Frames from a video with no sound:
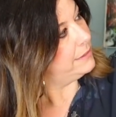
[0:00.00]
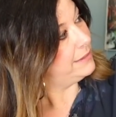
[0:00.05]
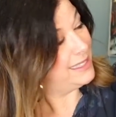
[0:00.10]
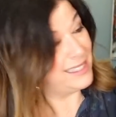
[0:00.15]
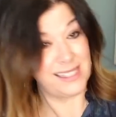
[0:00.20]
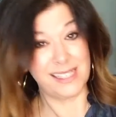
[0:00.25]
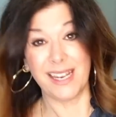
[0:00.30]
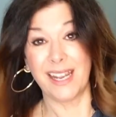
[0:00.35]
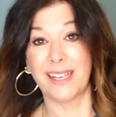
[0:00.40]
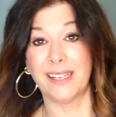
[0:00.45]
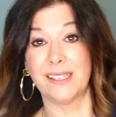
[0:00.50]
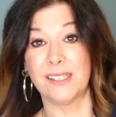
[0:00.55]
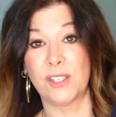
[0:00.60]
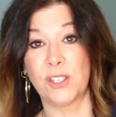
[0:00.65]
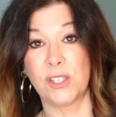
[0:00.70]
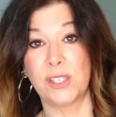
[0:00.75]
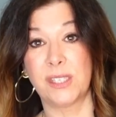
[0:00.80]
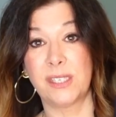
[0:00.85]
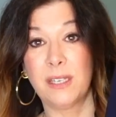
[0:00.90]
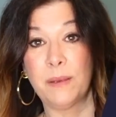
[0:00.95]
That's nice,
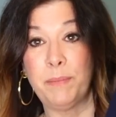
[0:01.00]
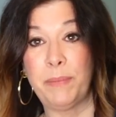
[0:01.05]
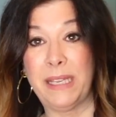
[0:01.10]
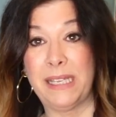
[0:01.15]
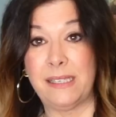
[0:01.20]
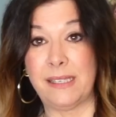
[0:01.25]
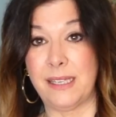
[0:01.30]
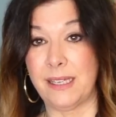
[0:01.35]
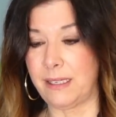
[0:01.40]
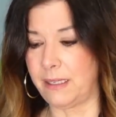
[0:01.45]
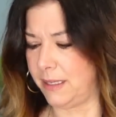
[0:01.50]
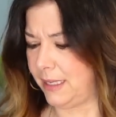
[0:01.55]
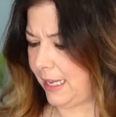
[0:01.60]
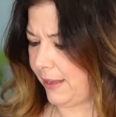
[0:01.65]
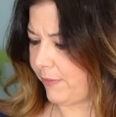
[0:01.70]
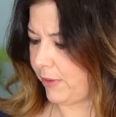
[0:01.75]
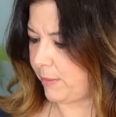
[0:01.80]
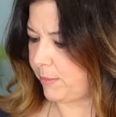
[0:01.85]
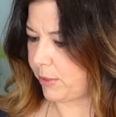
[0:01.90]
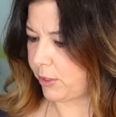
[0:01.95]
just a basic
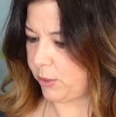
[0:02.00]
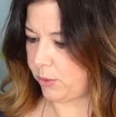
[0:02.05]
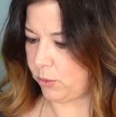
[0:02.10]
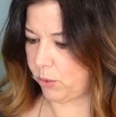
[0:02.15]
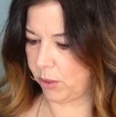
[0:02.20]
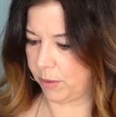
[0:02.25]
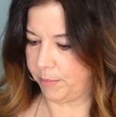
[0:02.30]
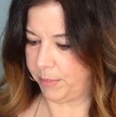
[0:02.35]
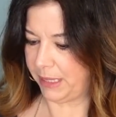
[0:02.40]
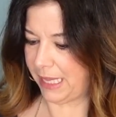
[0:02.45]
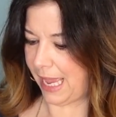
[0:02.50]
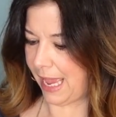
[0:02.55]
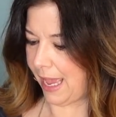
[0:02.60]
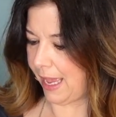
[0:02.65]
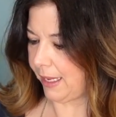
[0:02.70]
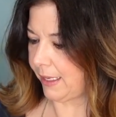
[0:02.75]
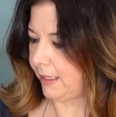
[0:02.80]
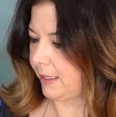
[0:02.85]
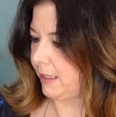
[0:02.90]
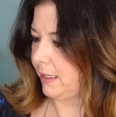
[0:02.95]
navy blue or
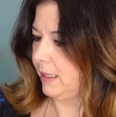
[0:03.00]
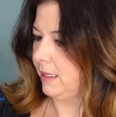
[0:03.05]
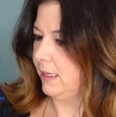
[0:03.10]
black.